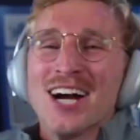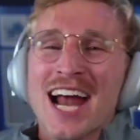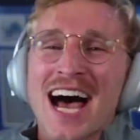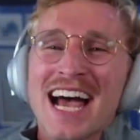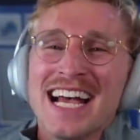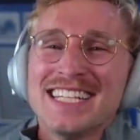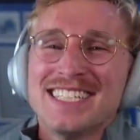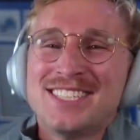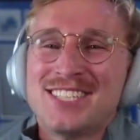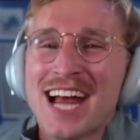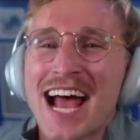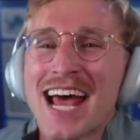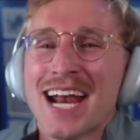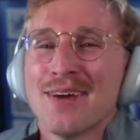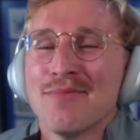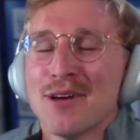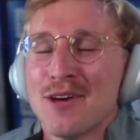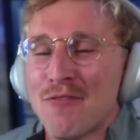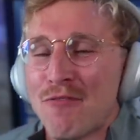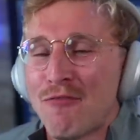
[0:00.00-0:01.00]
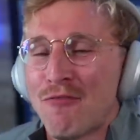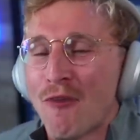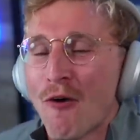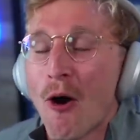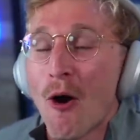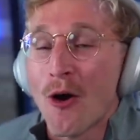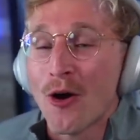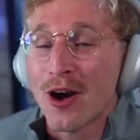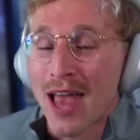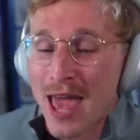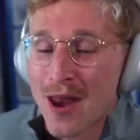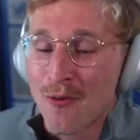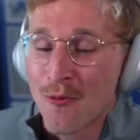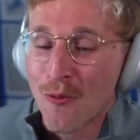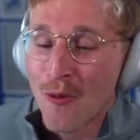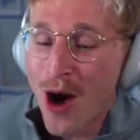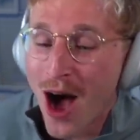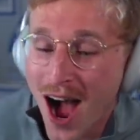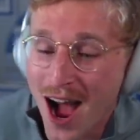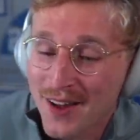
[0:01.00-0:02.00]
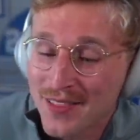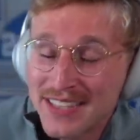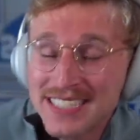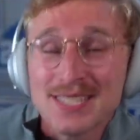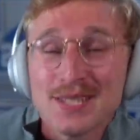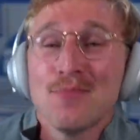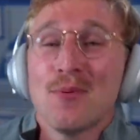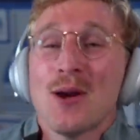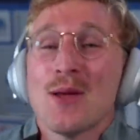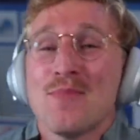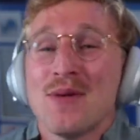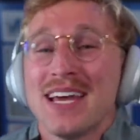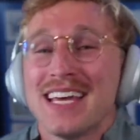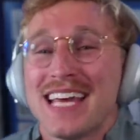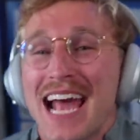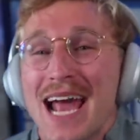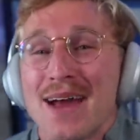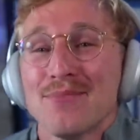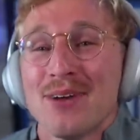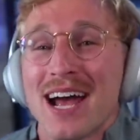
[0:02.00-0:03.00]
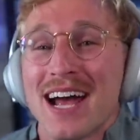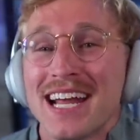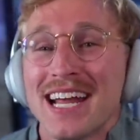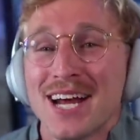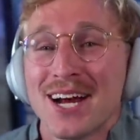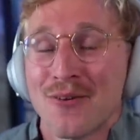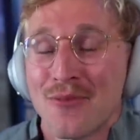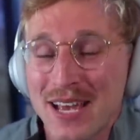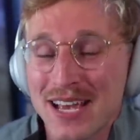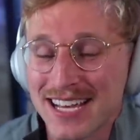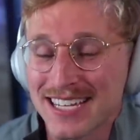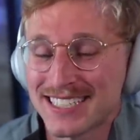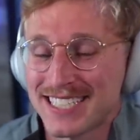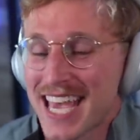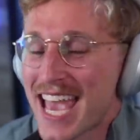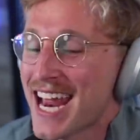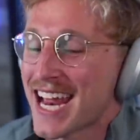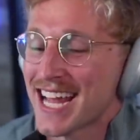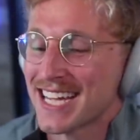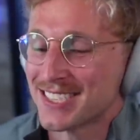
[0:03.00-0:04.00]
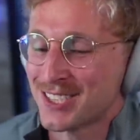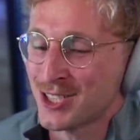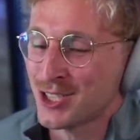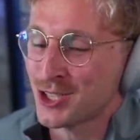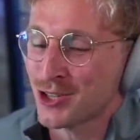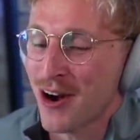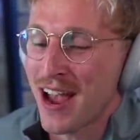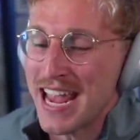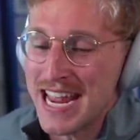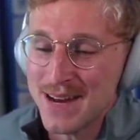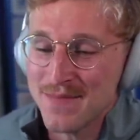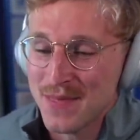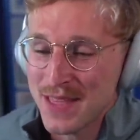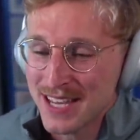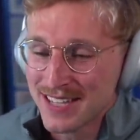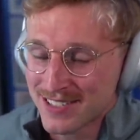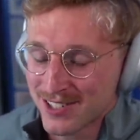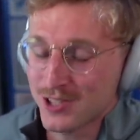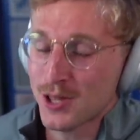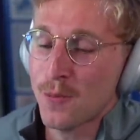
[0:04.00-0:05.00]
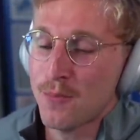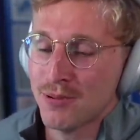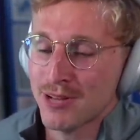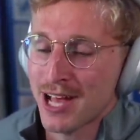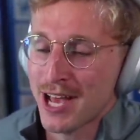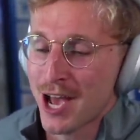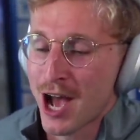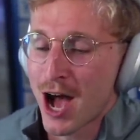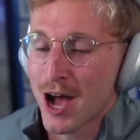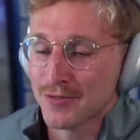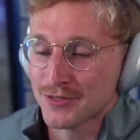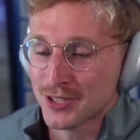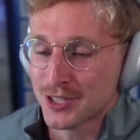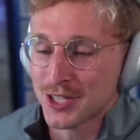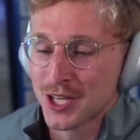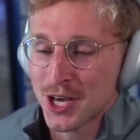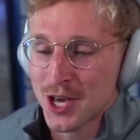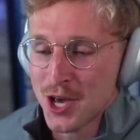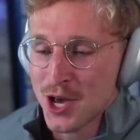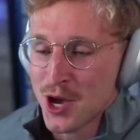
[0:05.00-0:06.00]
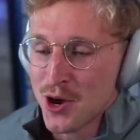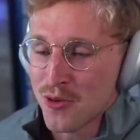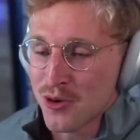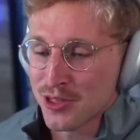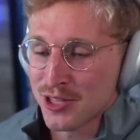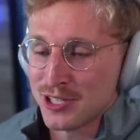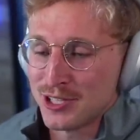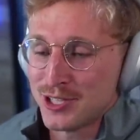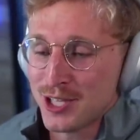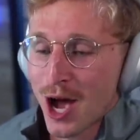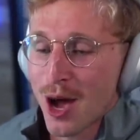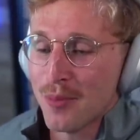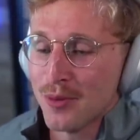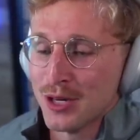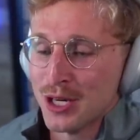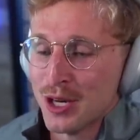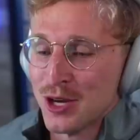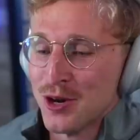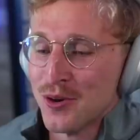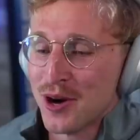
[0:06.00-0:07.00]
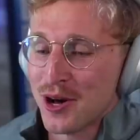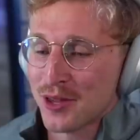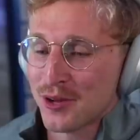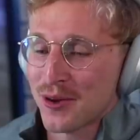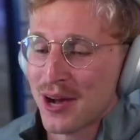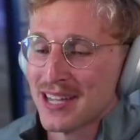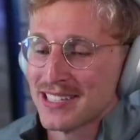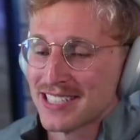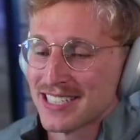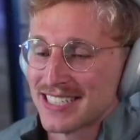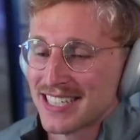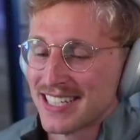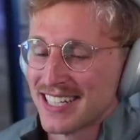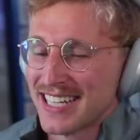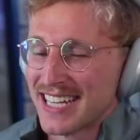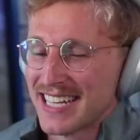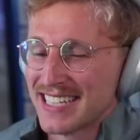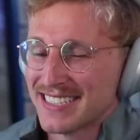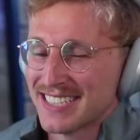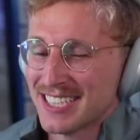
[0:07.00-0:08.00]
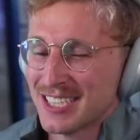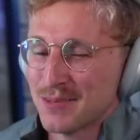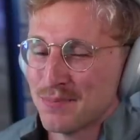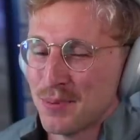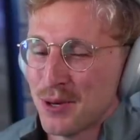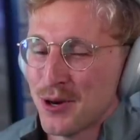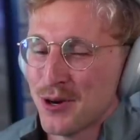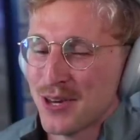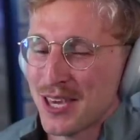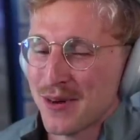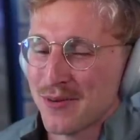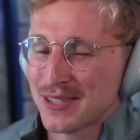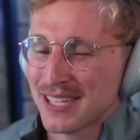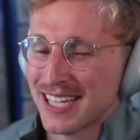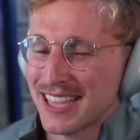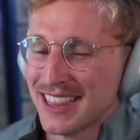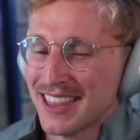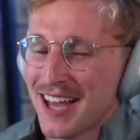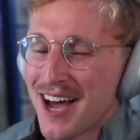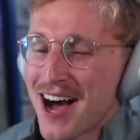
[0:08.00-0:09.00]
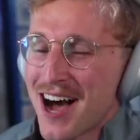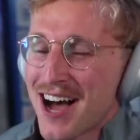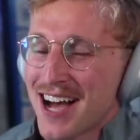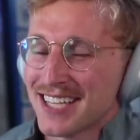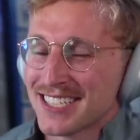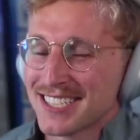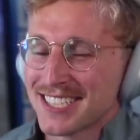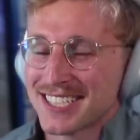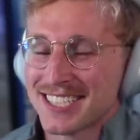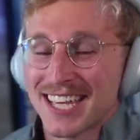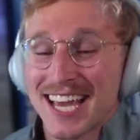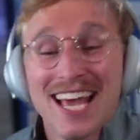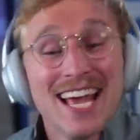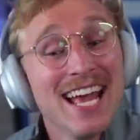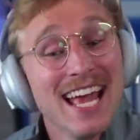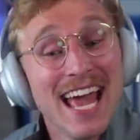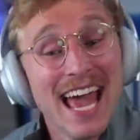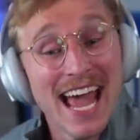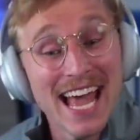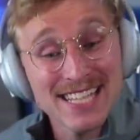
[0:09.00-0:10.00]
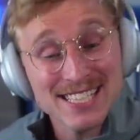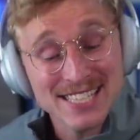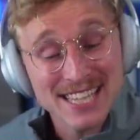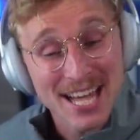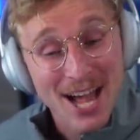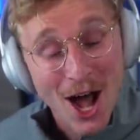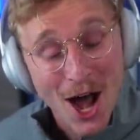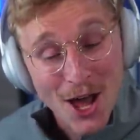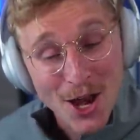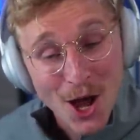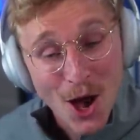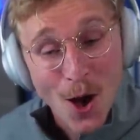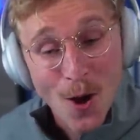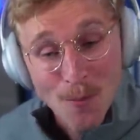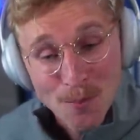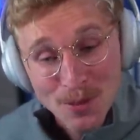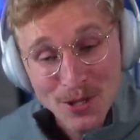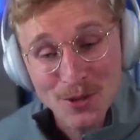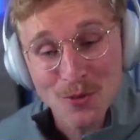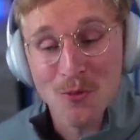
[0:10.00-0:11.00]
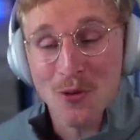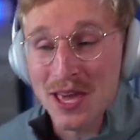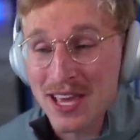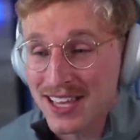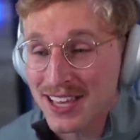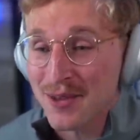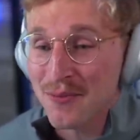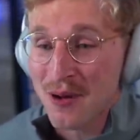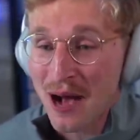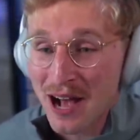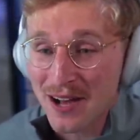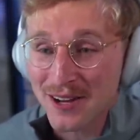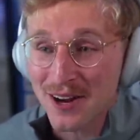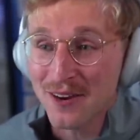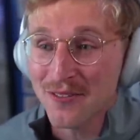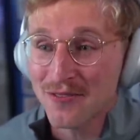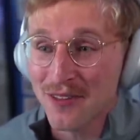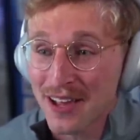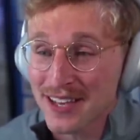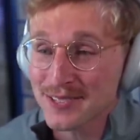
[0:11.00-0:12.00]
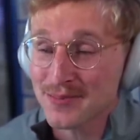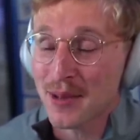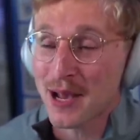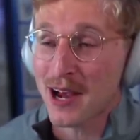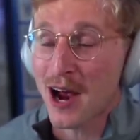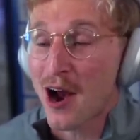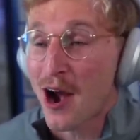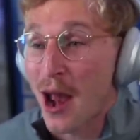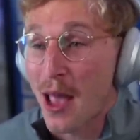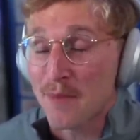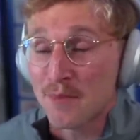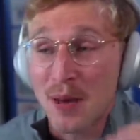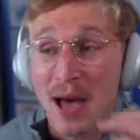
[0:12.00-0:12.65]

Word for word: right, gentlemen, four and one. This is a pretty big game game right here. We could take it straight to the playoffs with a W. Otherwise, it's going to get spooky with a loss. It's the unopened weekly wildcard face pack. All right,